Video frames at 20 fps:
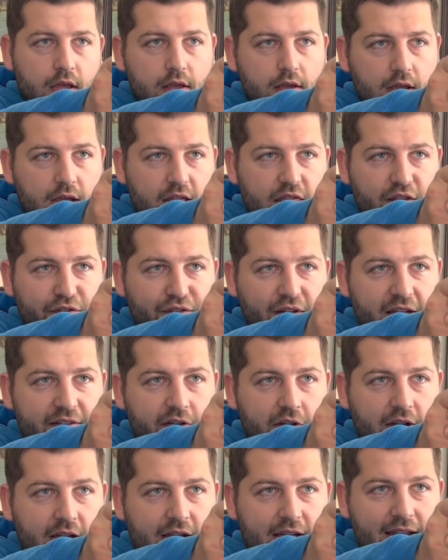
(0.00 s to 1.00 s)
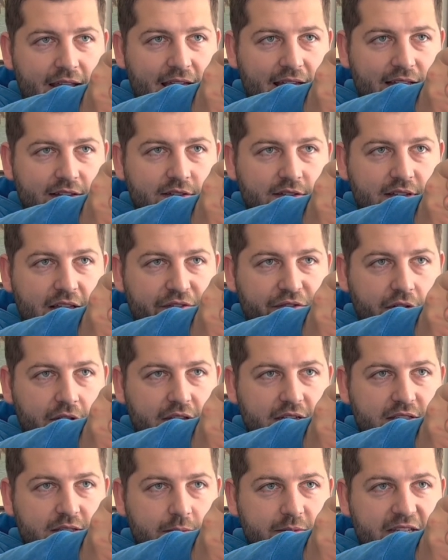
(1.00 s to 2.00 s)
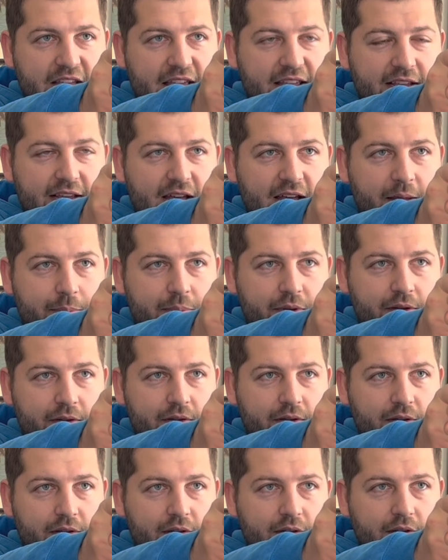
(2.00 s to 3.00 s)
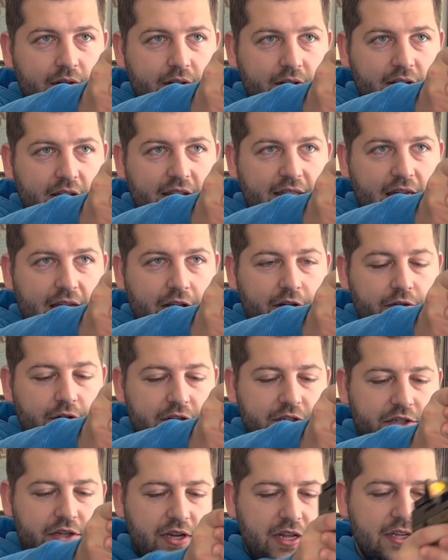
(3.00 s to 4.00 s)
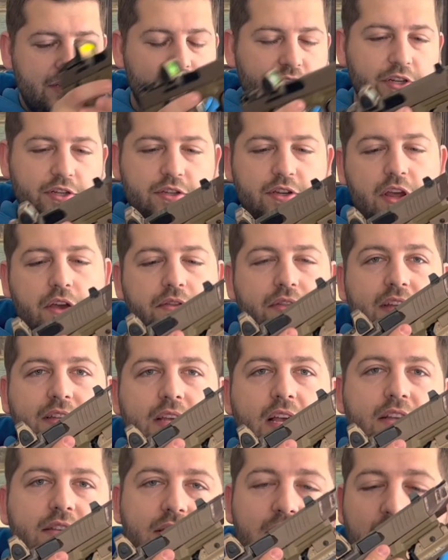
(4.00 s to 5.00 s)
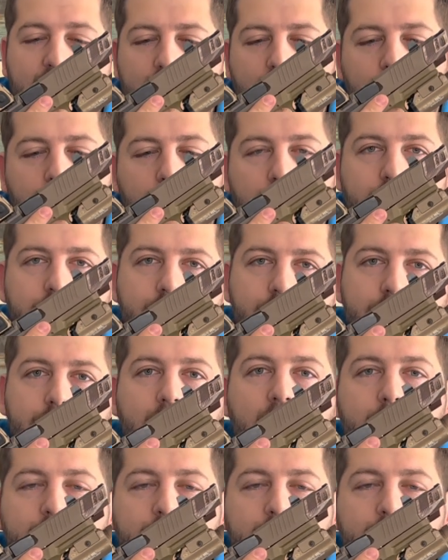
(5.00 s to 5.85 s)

And the 509 has definitely some take up, kind of that crunchiness. Just note this has that inertial drop